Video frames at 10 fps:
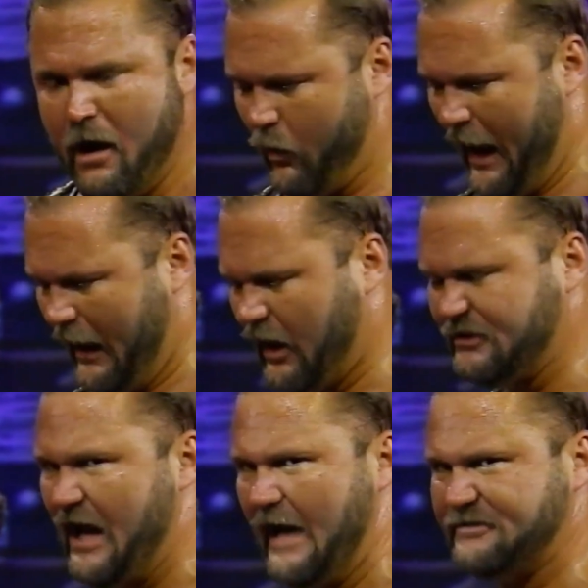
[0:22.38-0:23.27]
Well, it
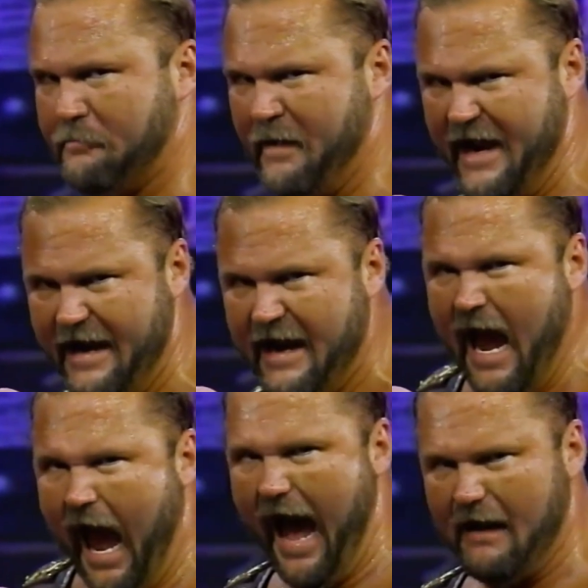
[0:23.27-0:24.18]
looks like to me
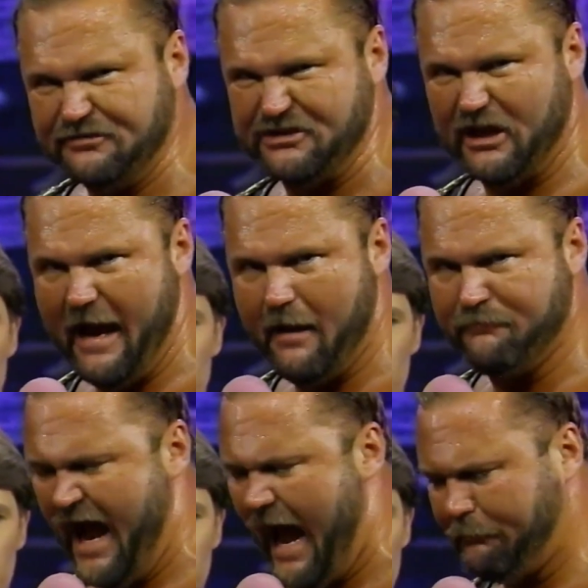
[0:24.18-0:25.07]
I've
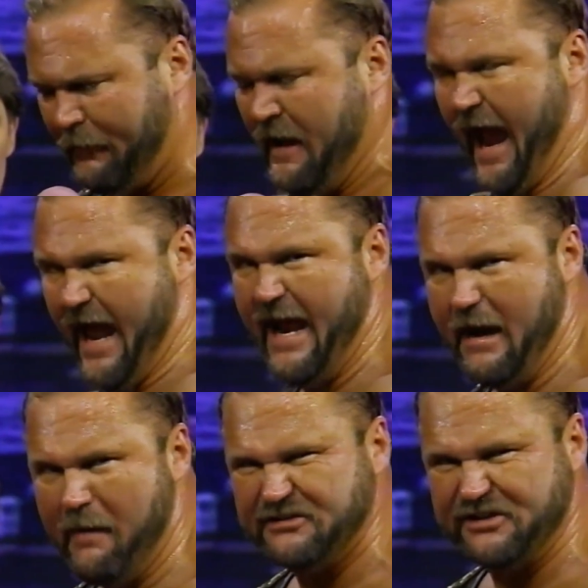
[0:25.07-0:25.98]
slimmed up and
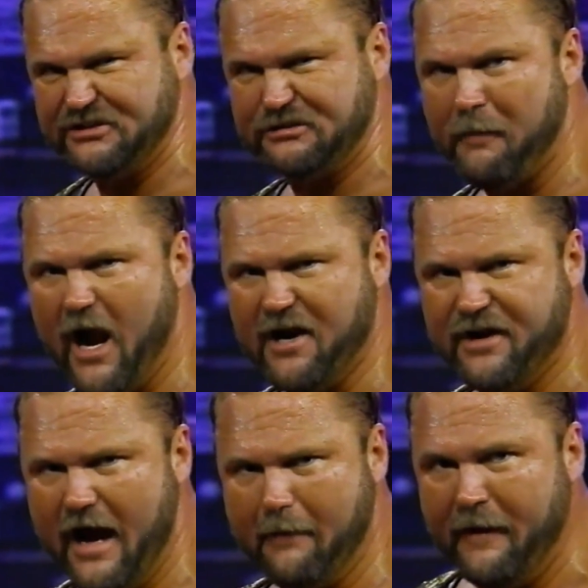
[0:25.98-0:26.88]
he must have
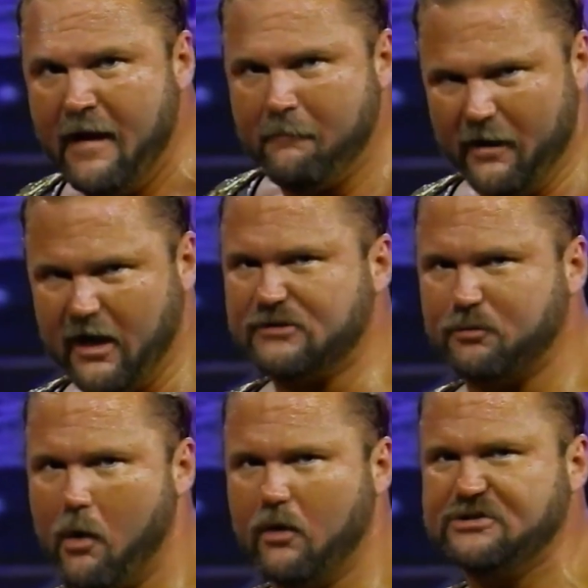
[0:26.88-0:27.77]
smartened up because
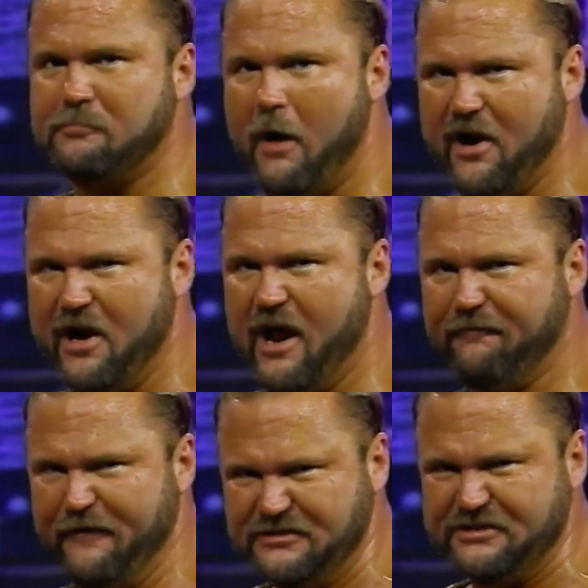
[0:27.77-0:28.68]
we were smart
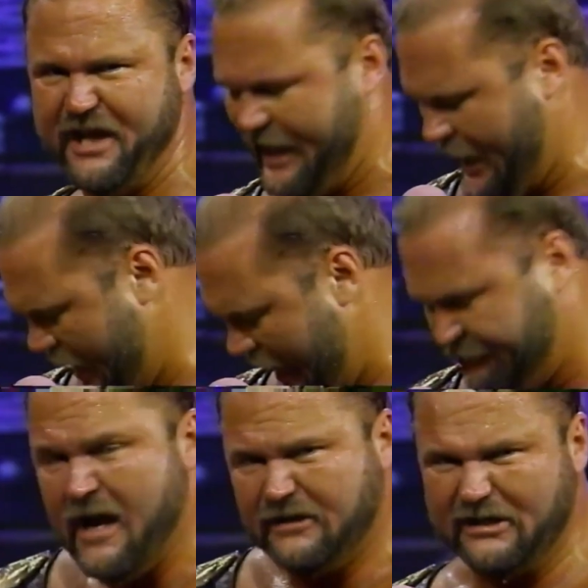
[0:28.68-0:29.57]
enough and skinny enough
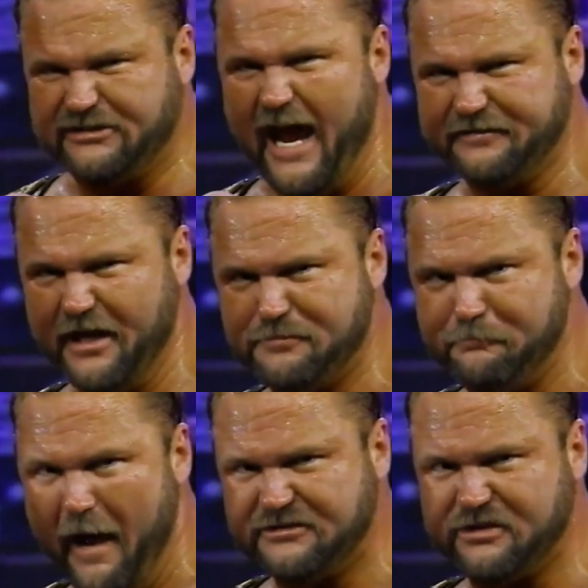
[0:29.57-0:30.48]
to take these
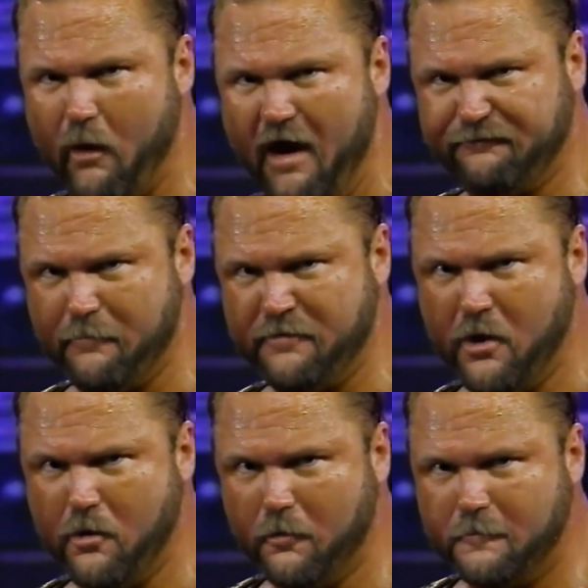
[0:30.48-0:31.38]
belts away from
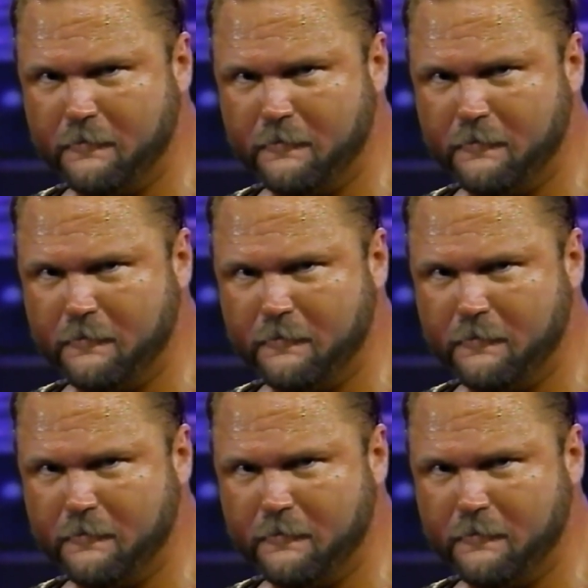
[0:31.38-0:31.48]
you.